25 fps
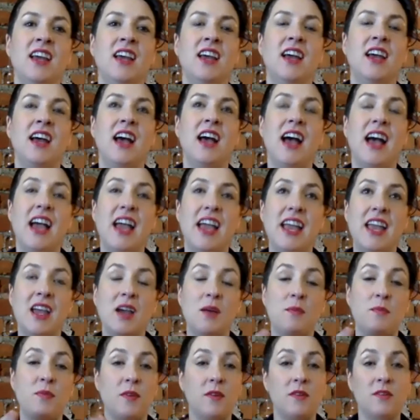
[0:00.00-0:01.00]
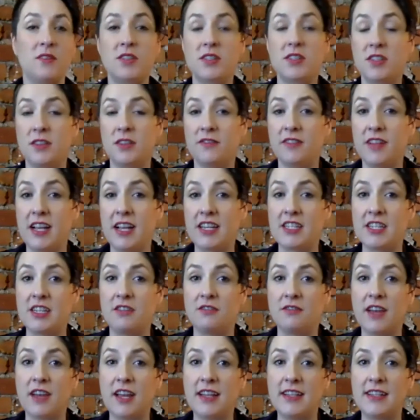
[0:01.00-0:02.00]
I approached the flashing
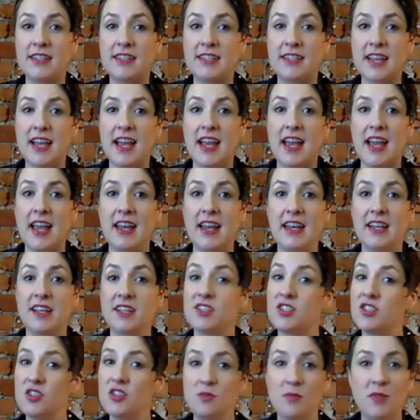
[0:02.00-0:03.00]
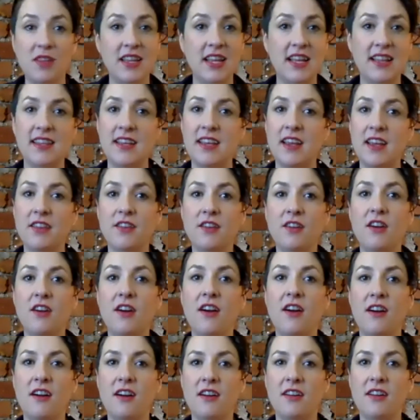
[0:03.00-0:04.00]
red side, assuming that the other
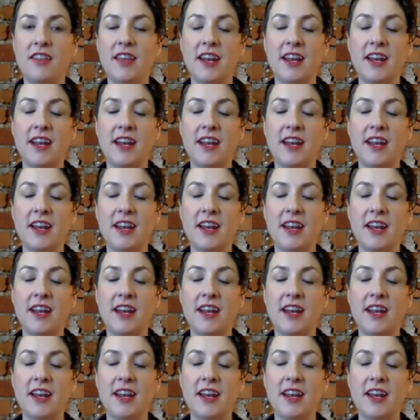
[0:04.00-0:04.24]
car that I